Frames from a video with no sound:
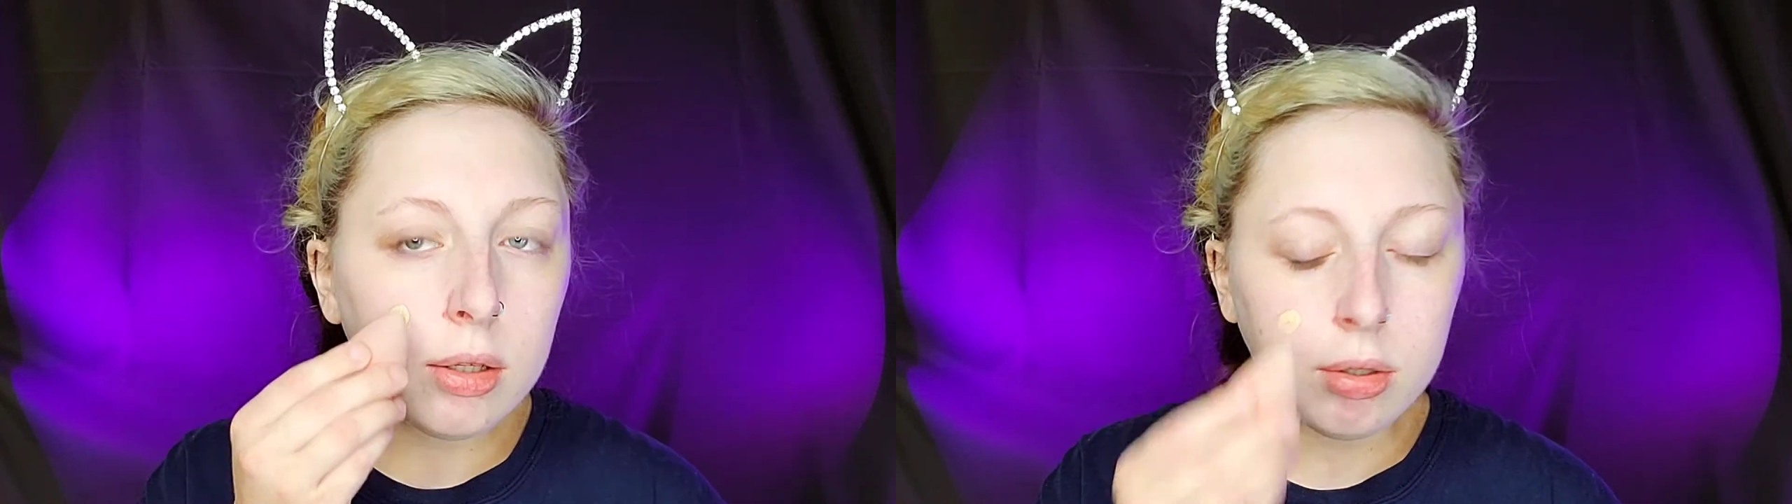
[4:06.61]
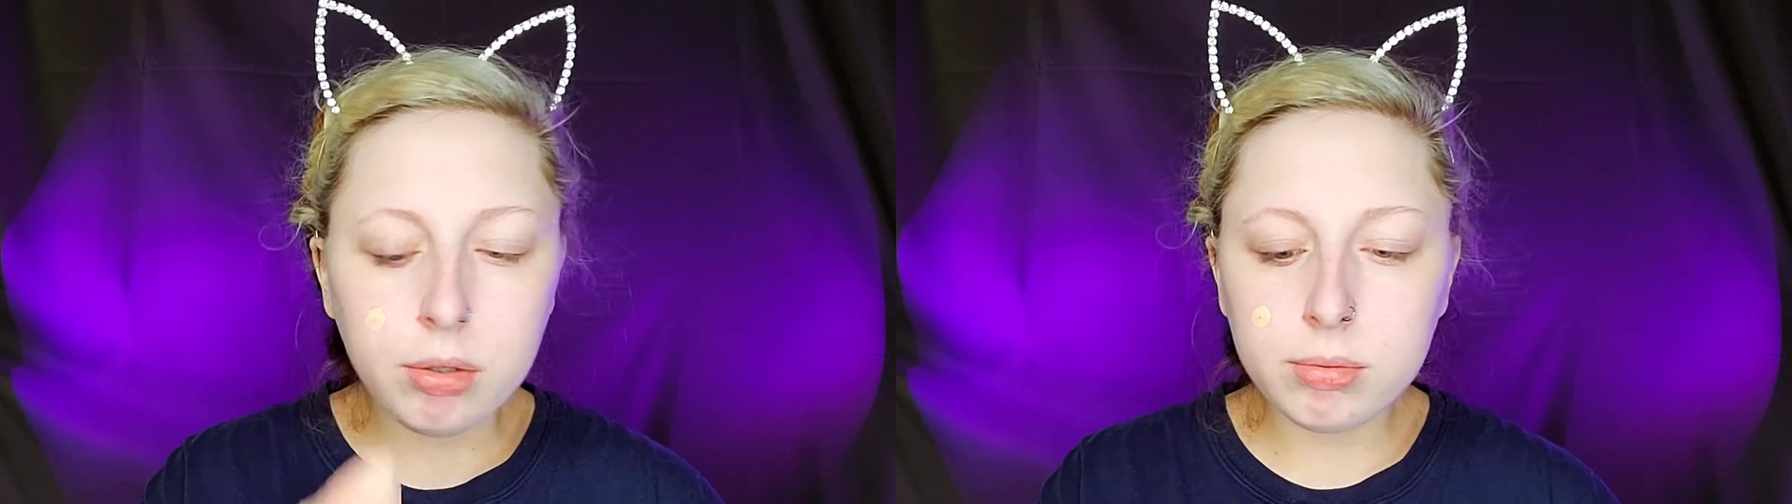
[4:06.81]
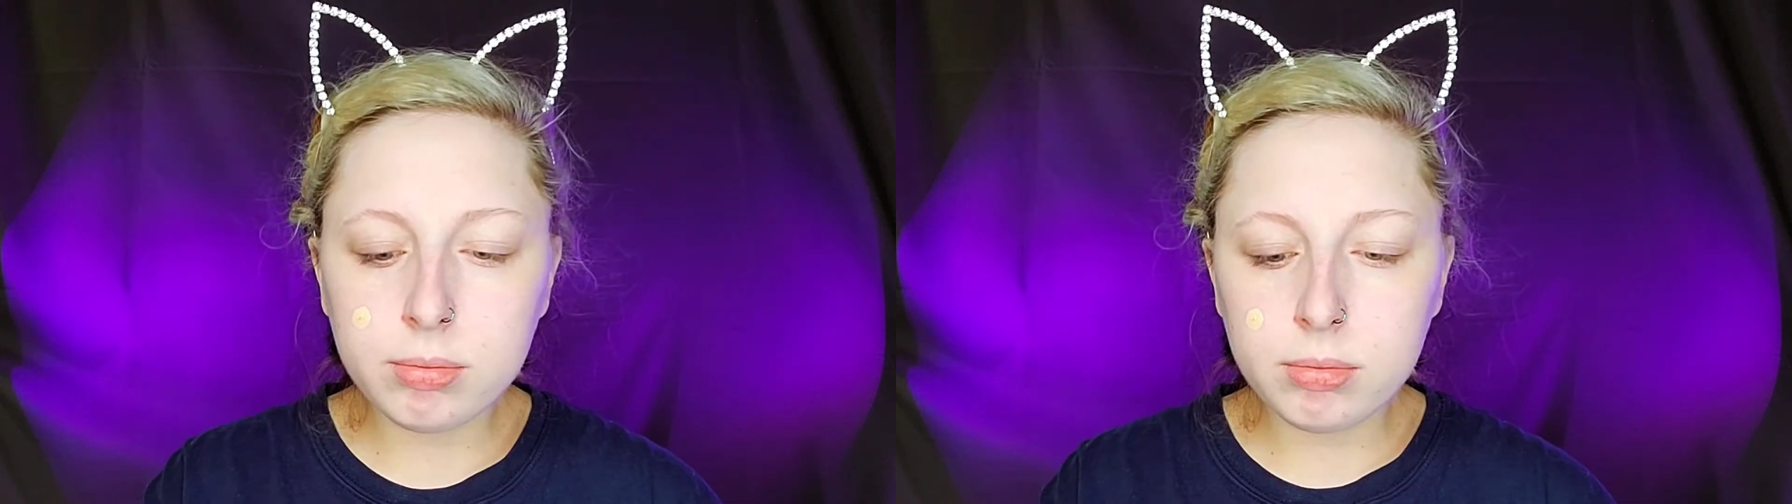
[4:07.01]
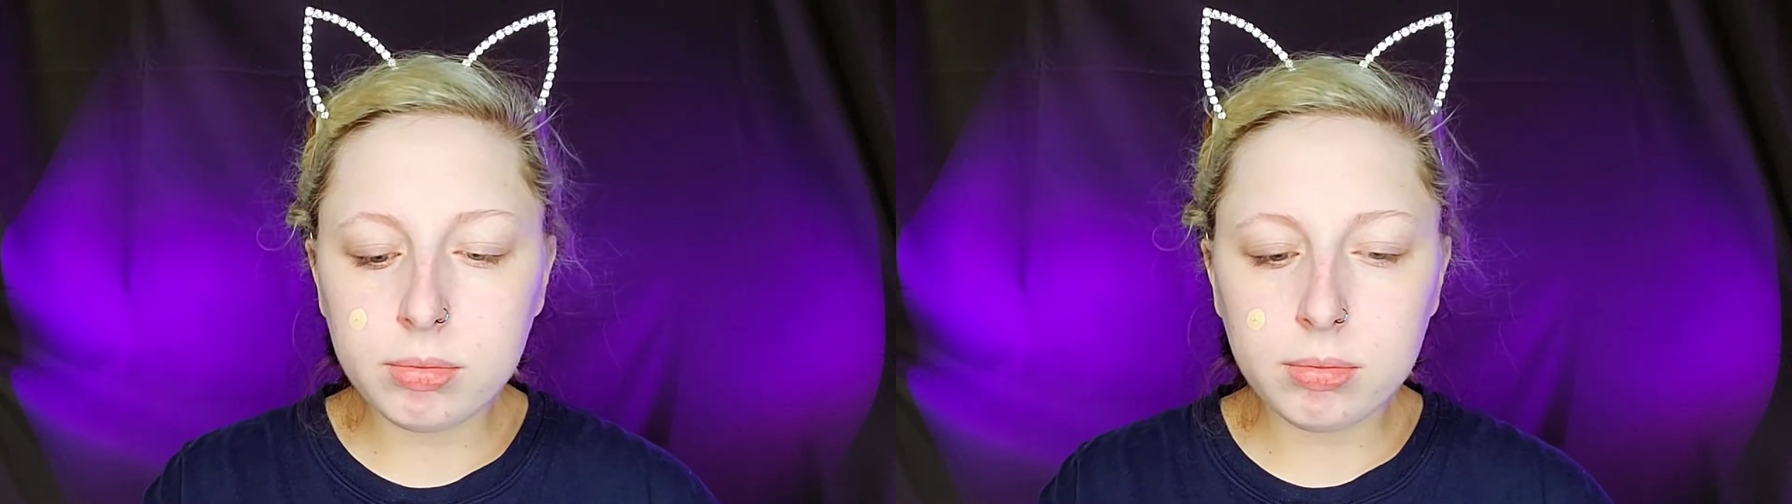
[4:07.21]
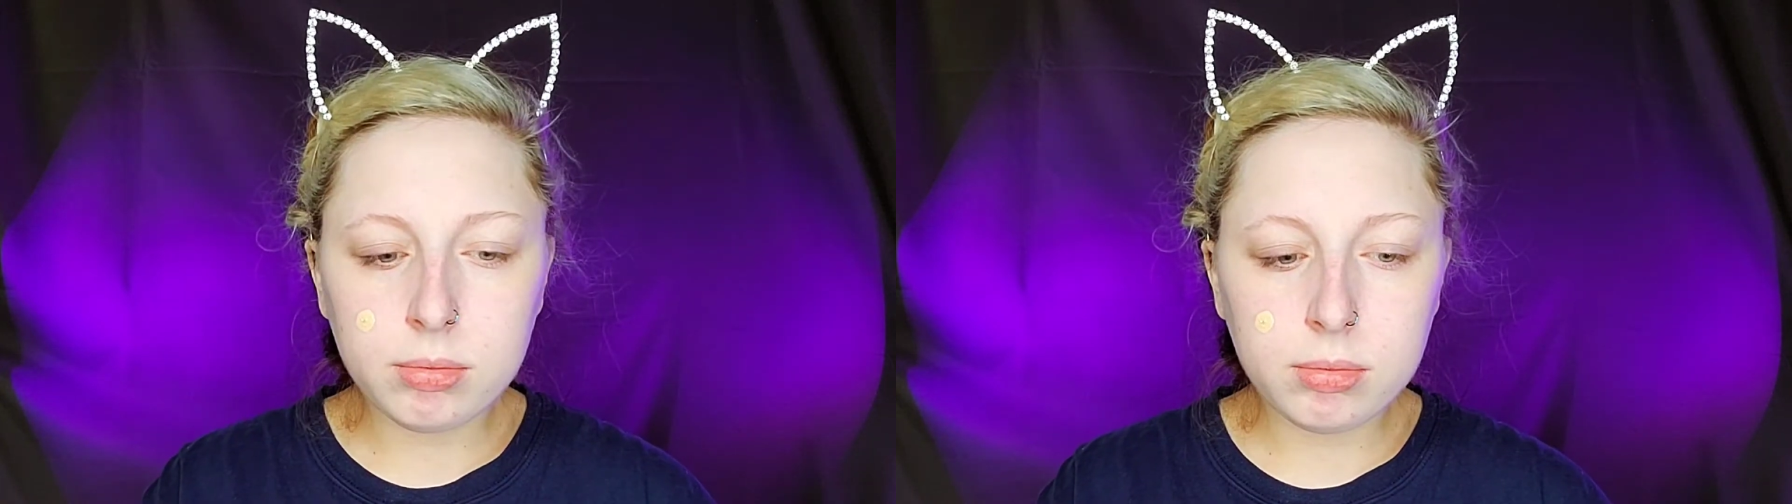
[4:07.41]
Oh,
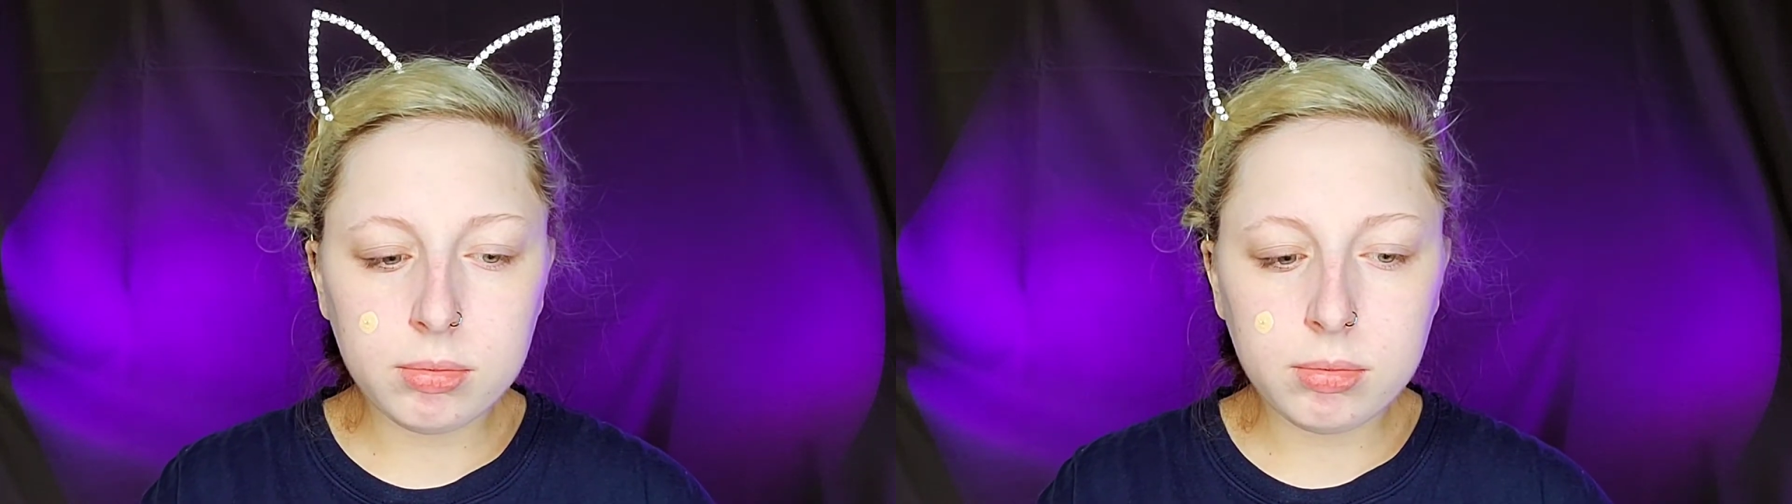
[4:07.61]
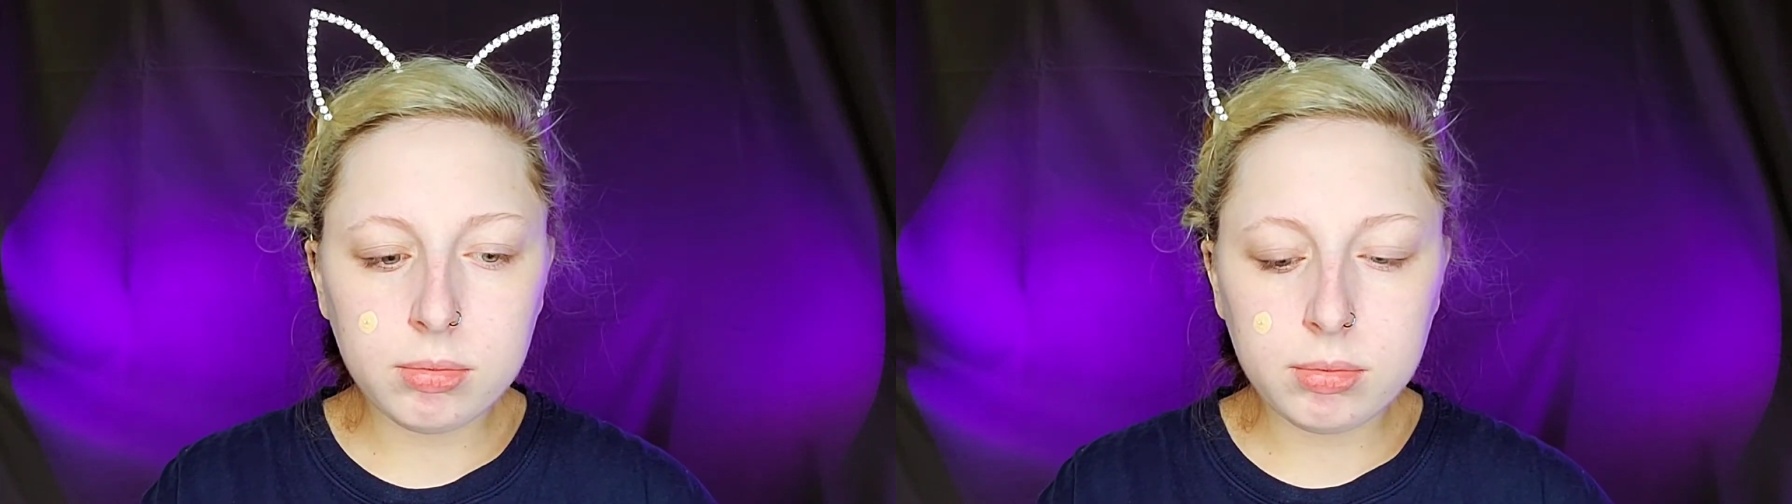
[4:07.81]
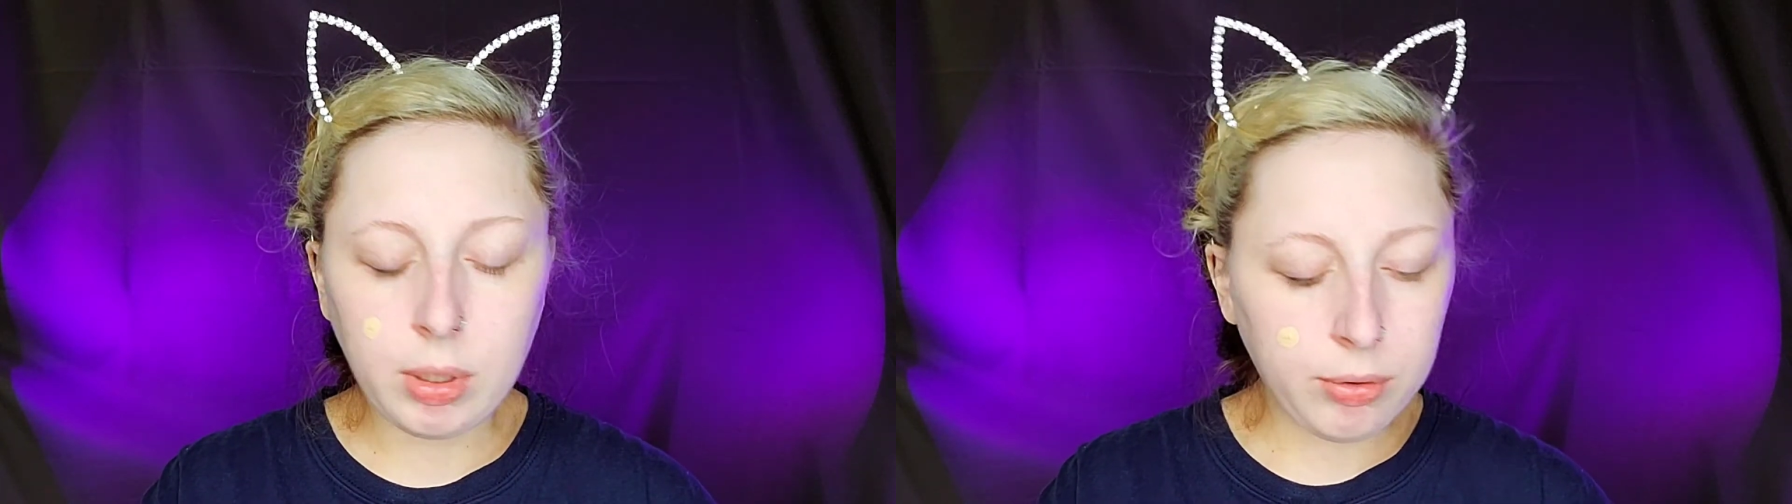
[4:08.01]
that